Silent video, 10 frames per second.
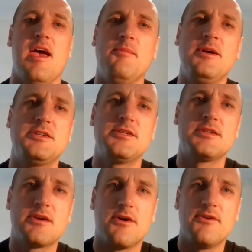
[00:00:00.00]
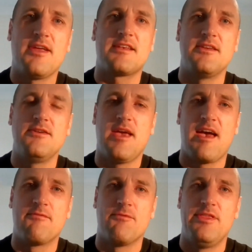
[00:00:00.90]
How much contact did you
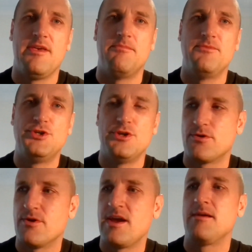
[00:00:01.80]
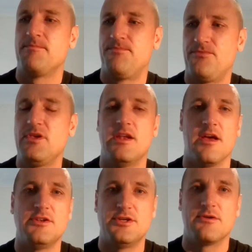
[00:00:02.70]
have with him during
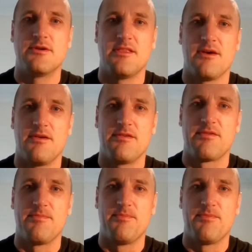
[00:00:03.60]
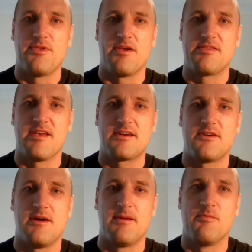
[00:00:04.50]
those
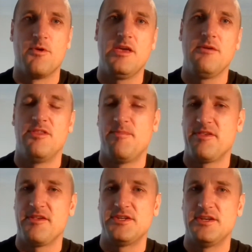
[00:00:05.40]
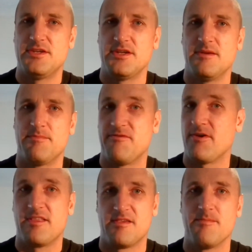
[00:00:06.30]
dark times, and were you in the position to
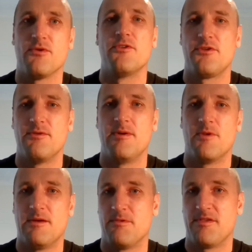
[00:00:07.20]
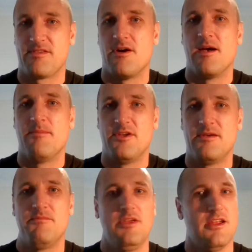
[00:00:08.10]
provide support to him when it was time
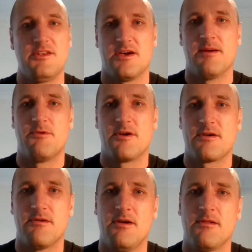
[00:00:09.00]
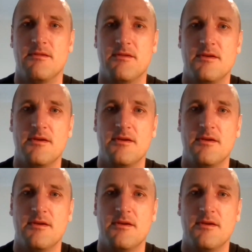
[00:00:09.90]
to rock and roll?